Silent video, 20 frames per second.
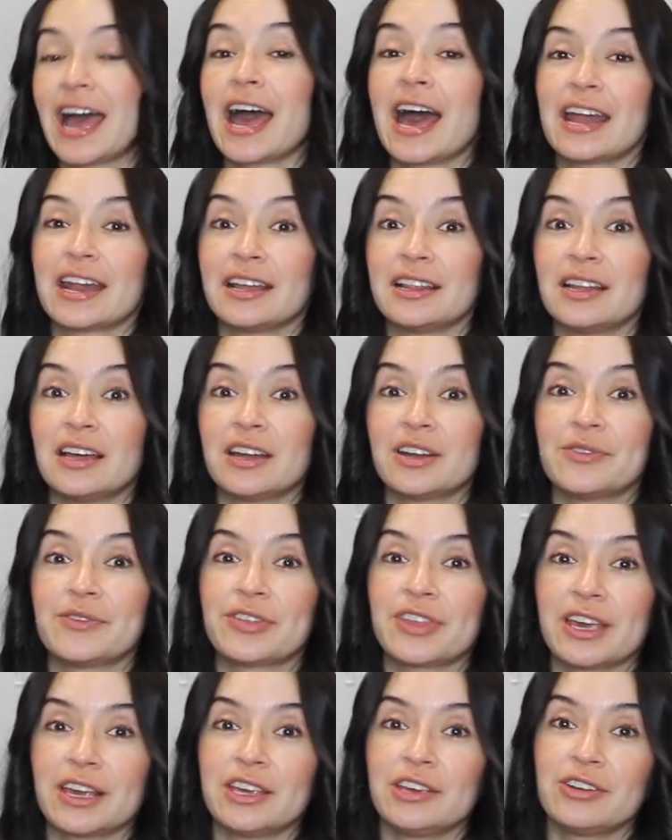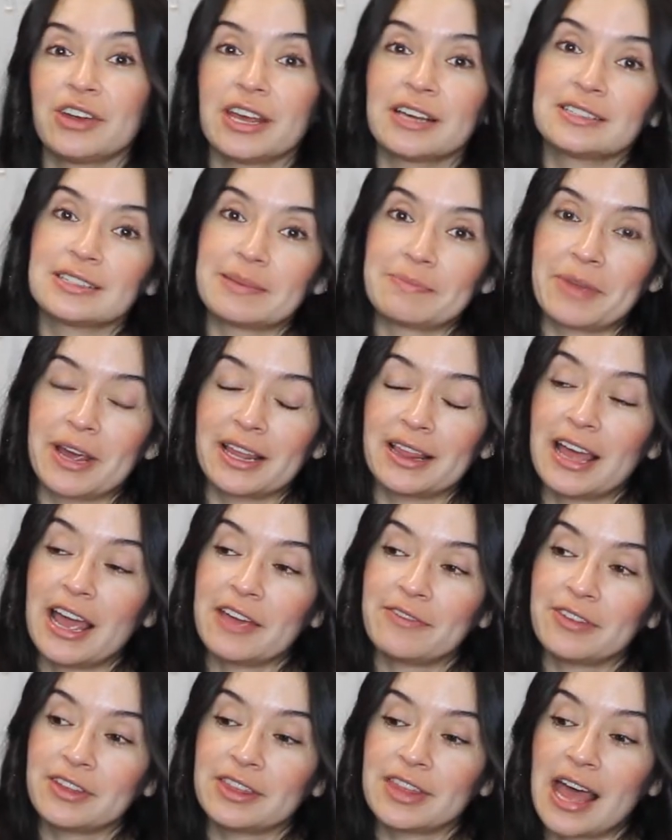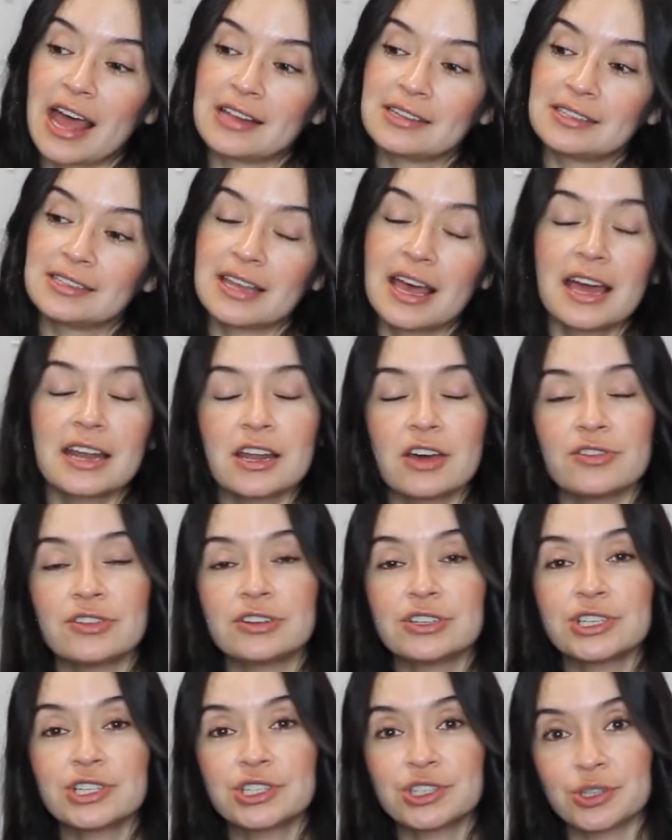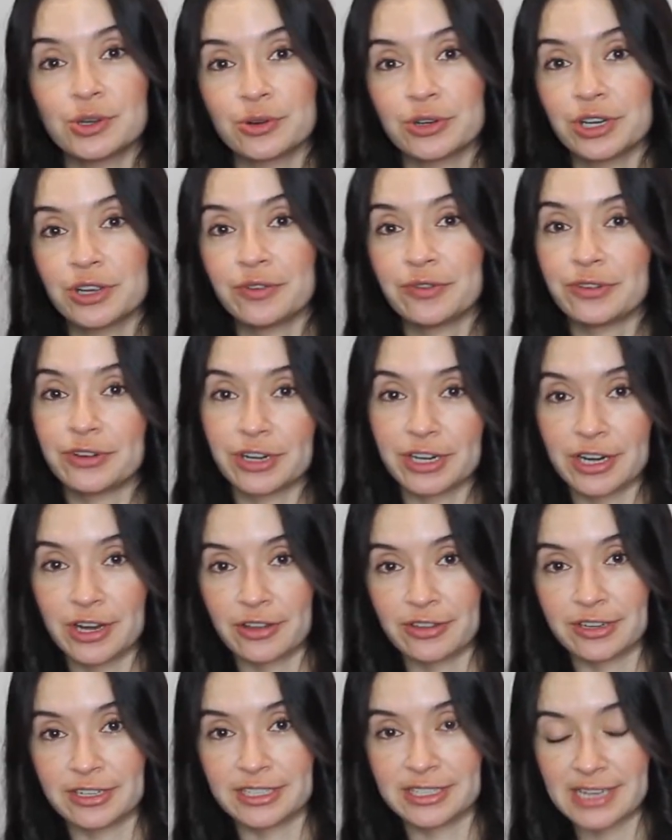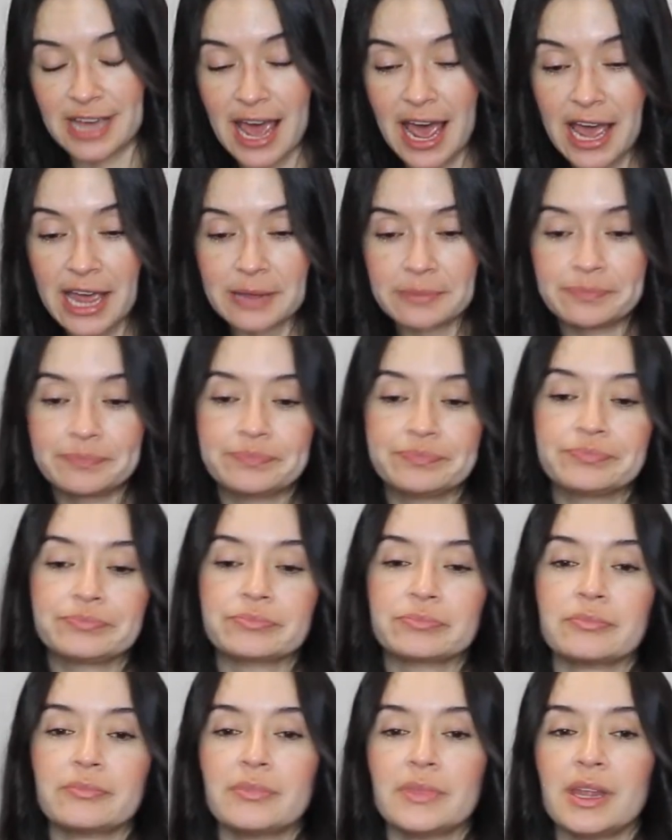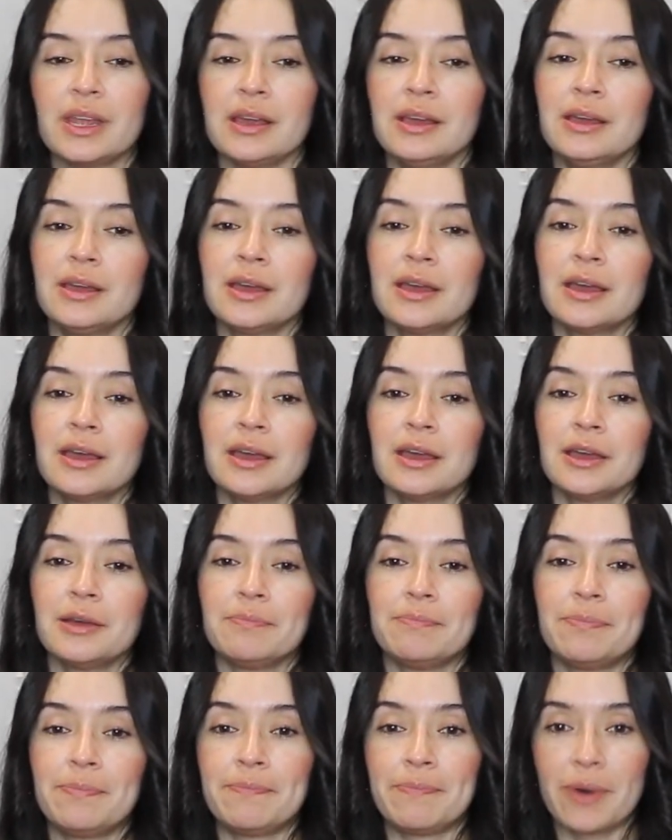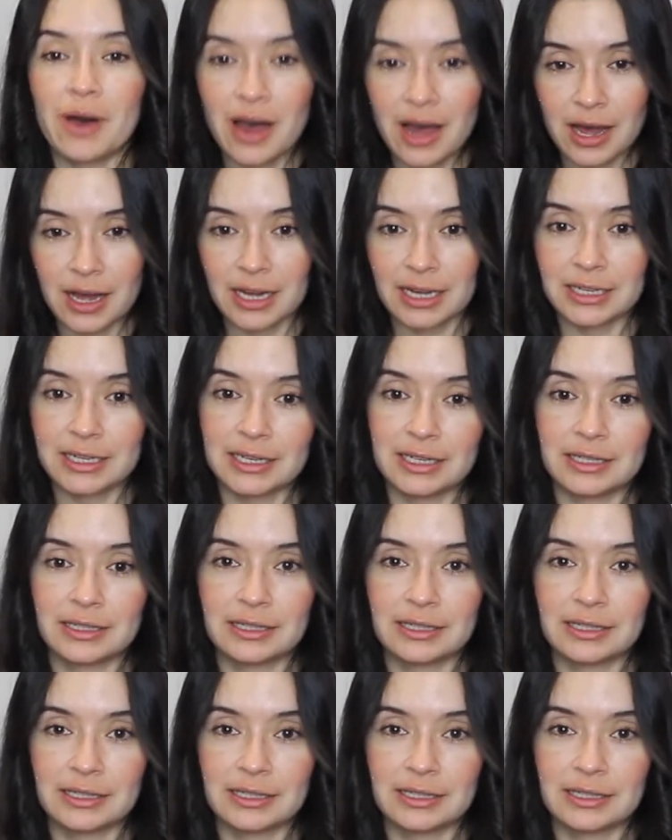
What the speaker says: had a lot of thank you next in my life, and that's another story for another time. But